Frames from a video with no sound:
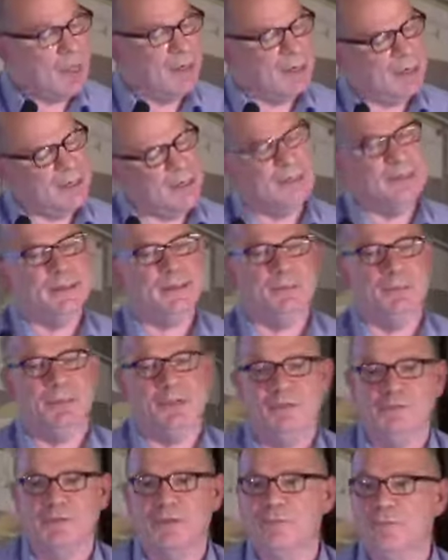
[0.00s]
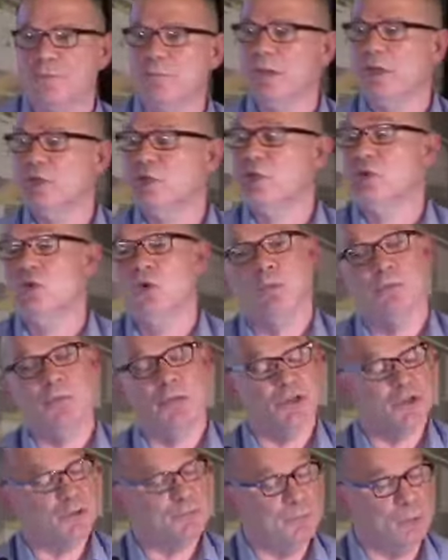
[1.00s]
a little bit of information, not
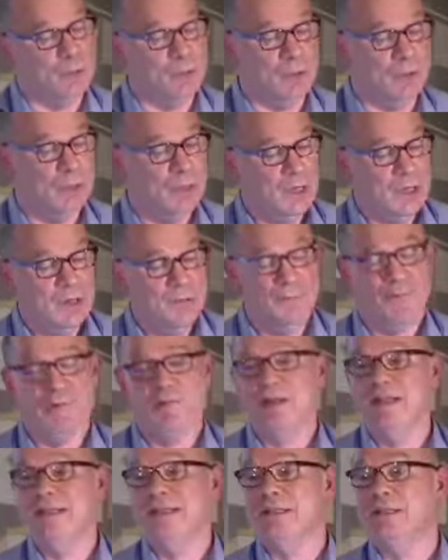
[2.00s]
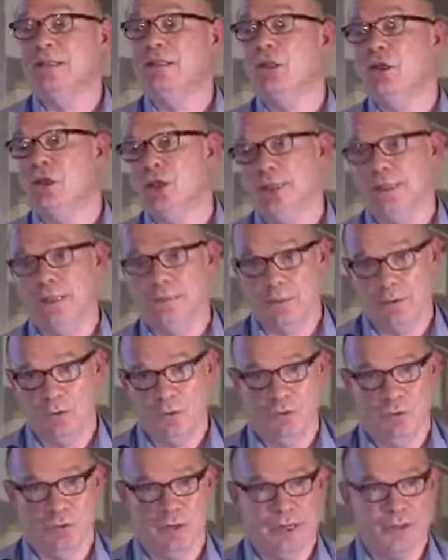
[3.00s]
much more. Very little learning
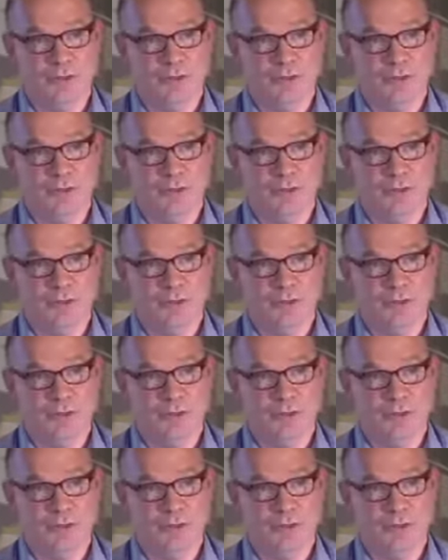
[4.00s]
or